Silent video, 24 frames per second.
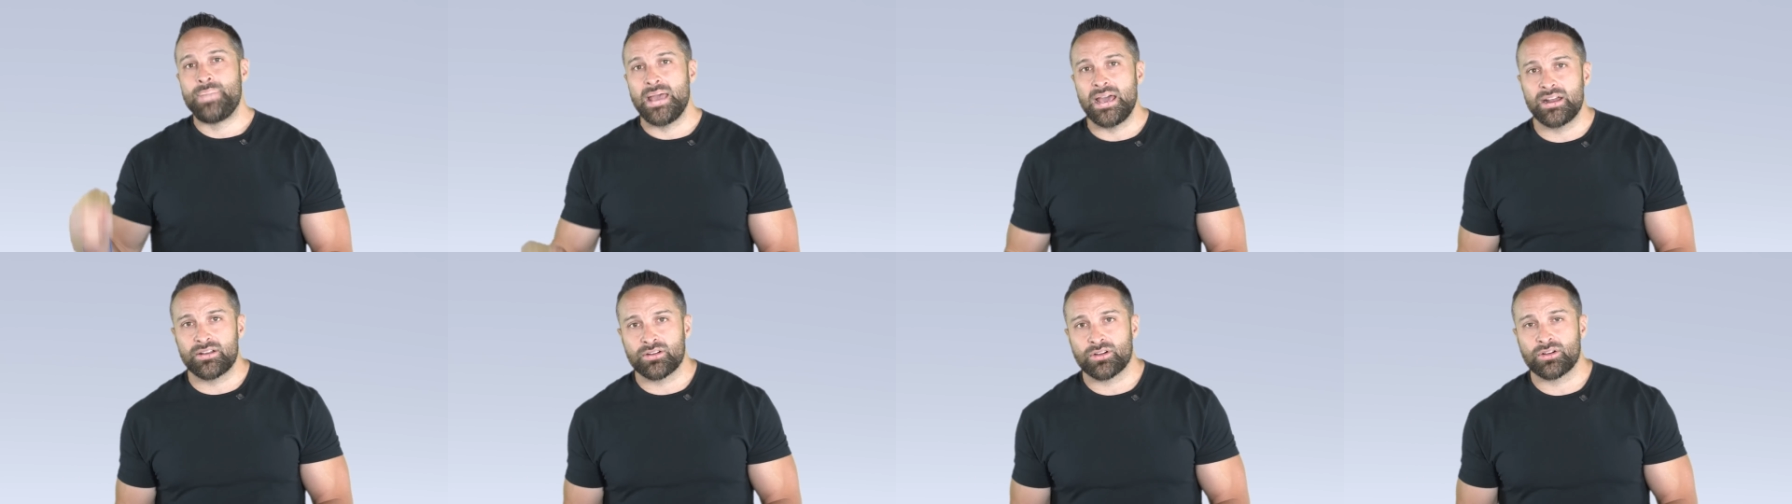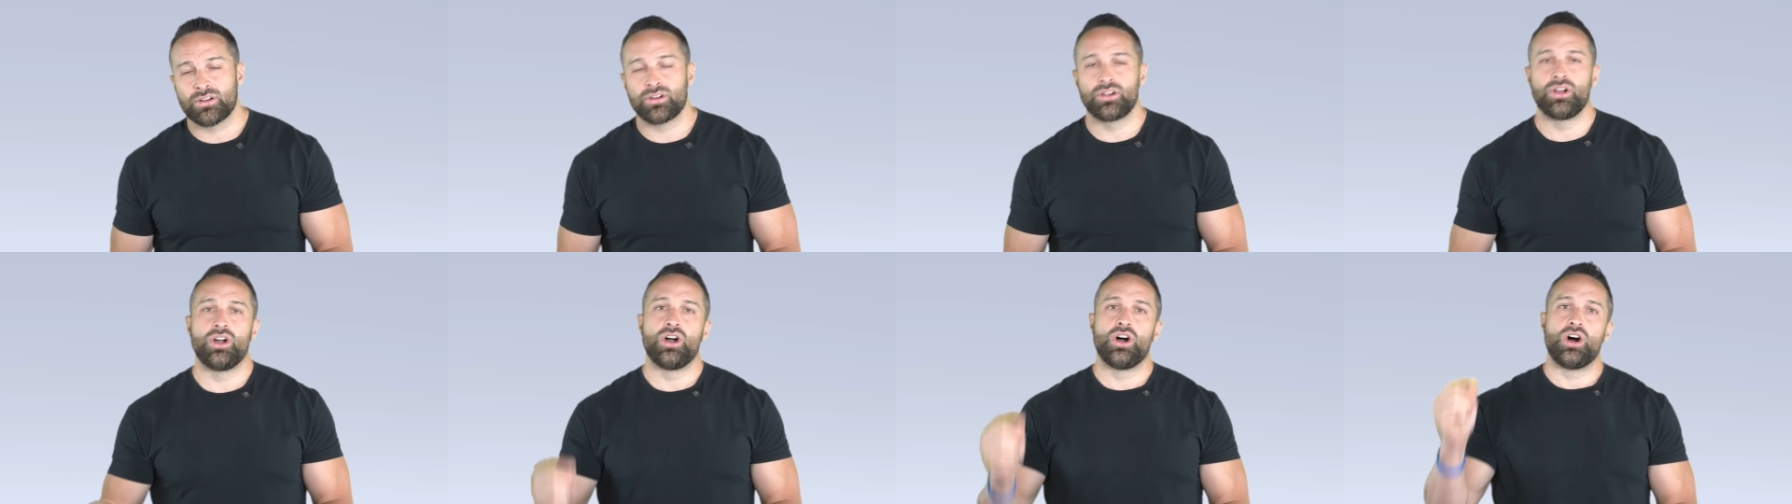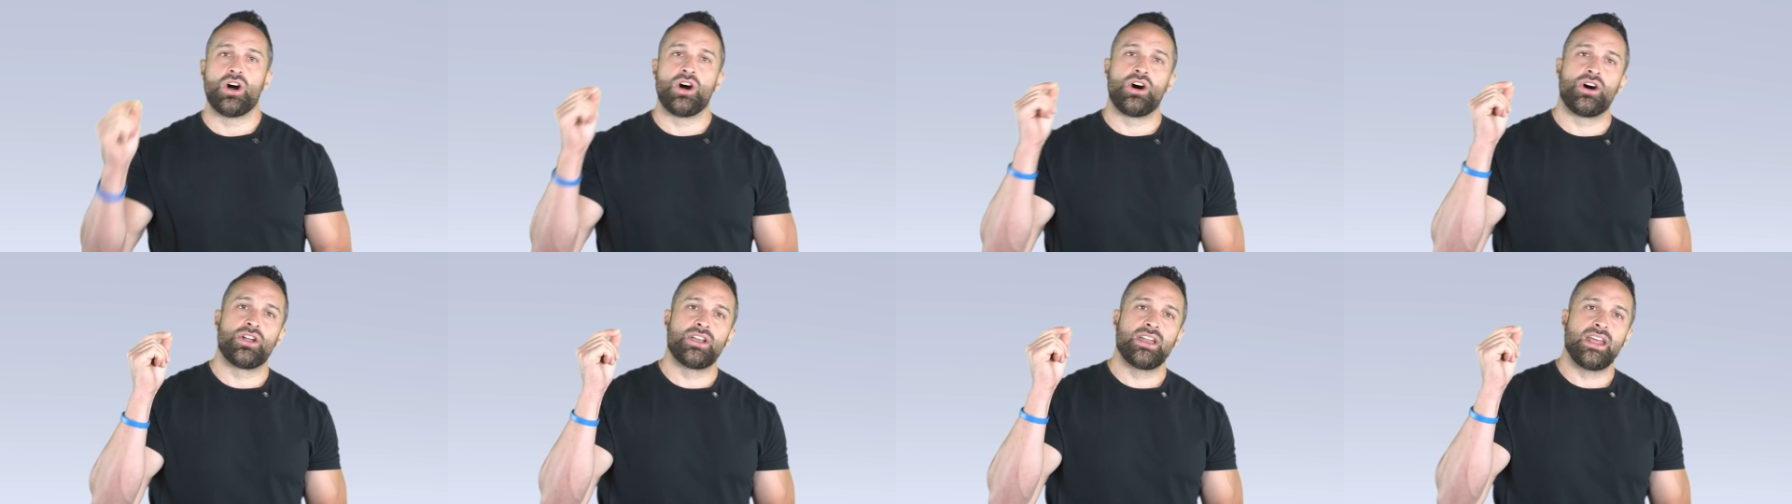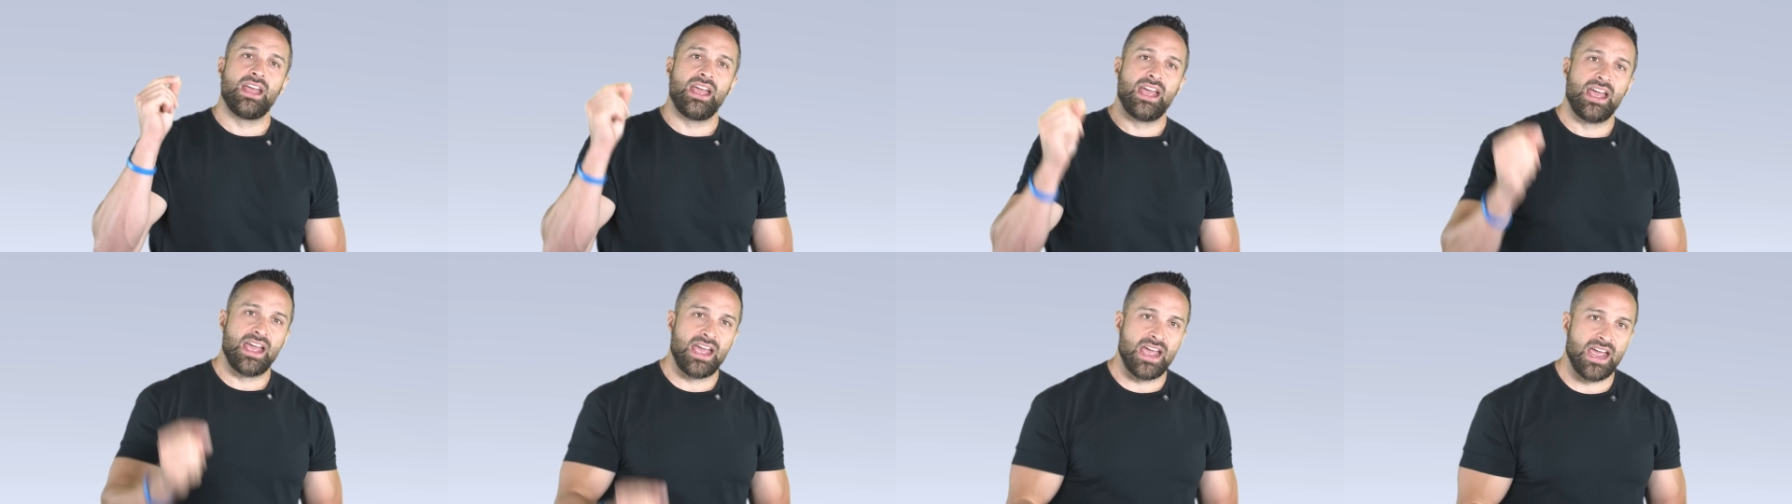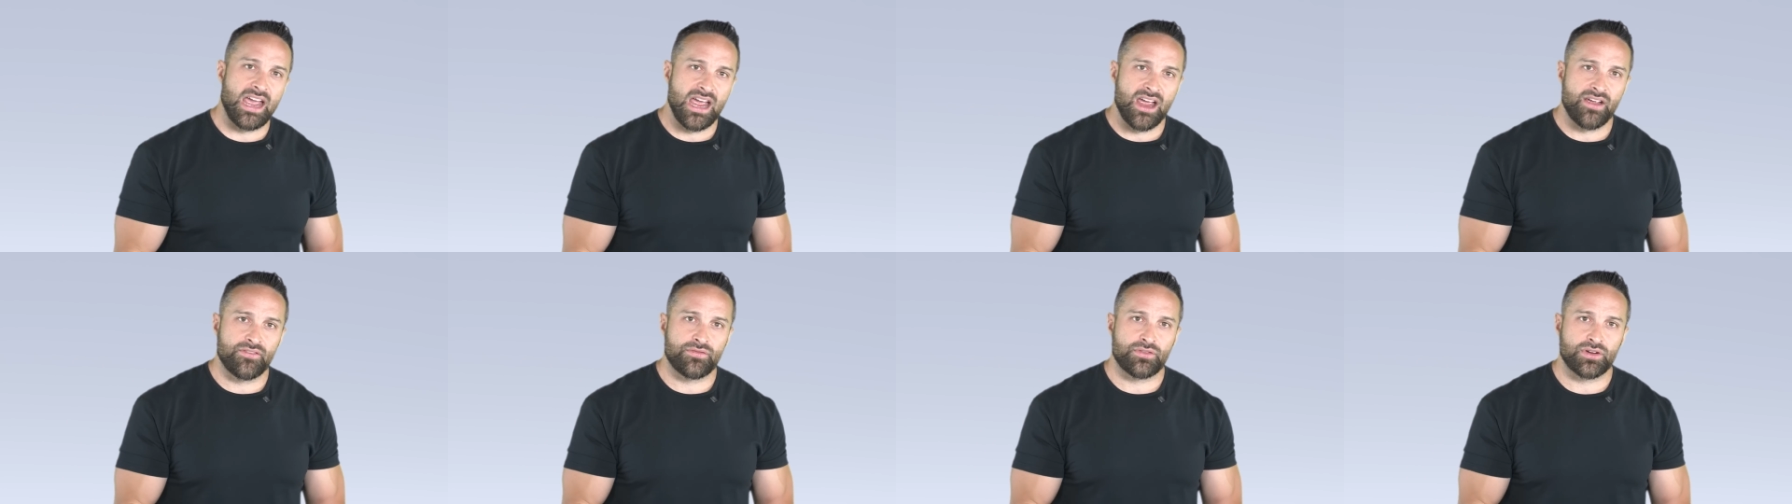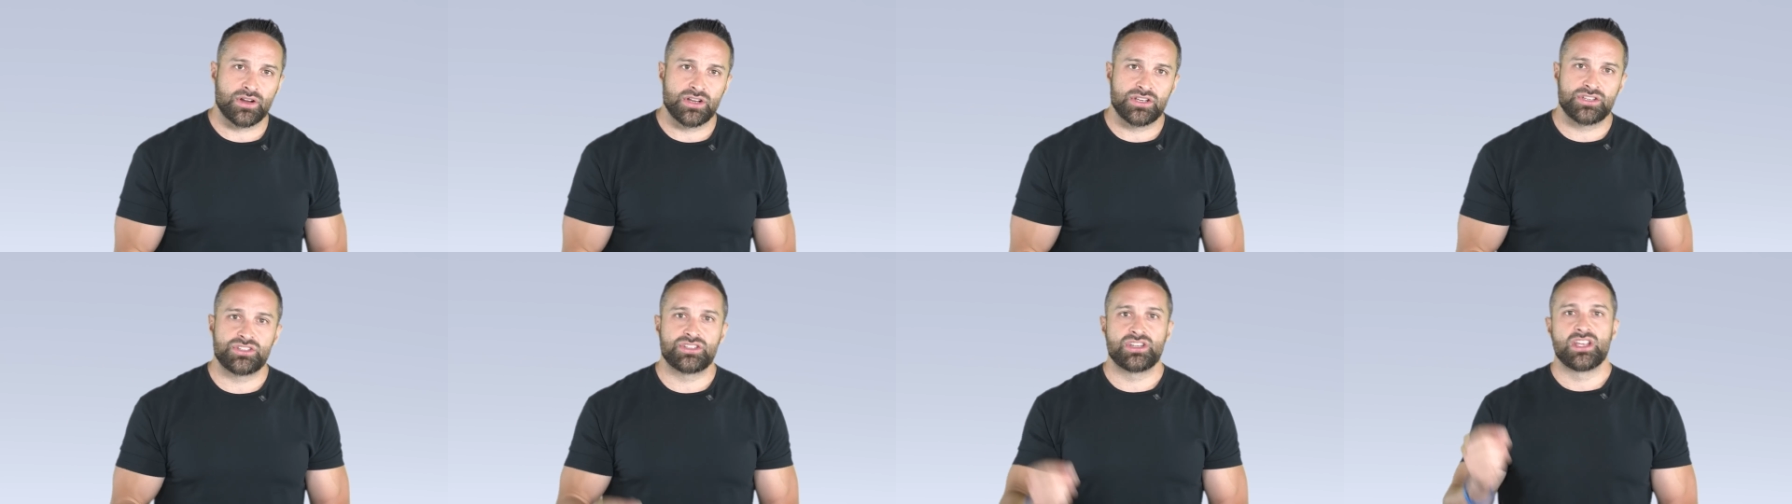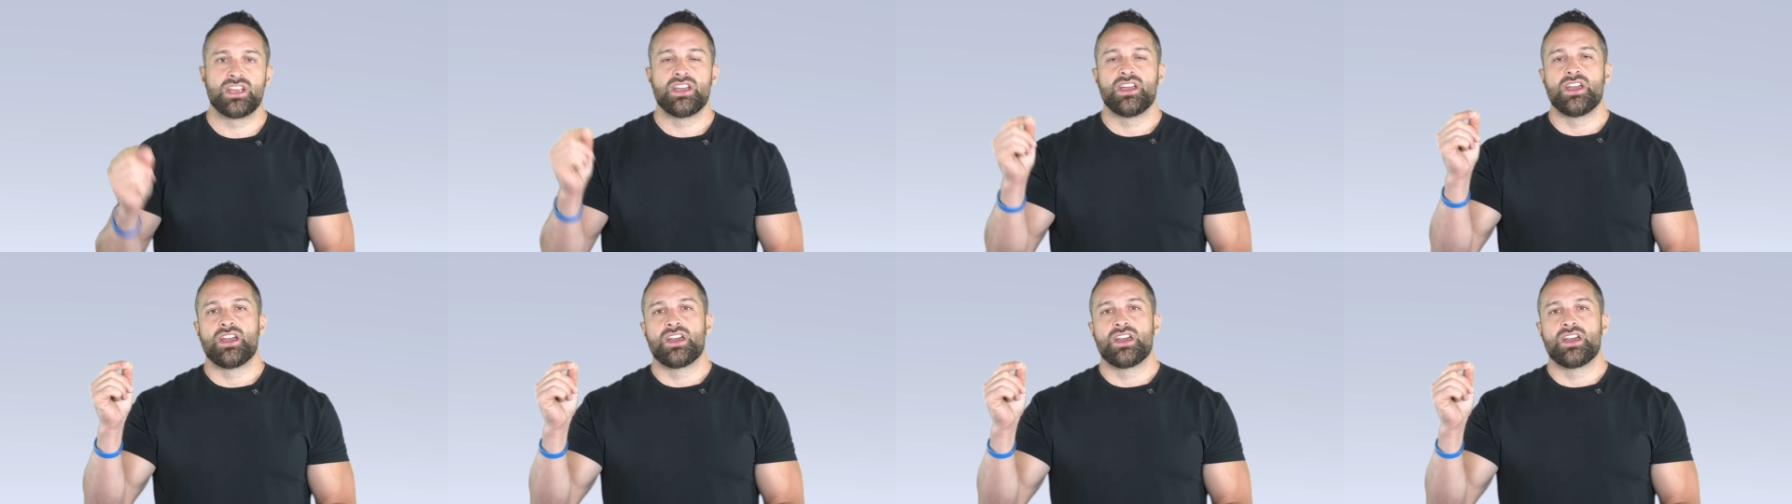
better on average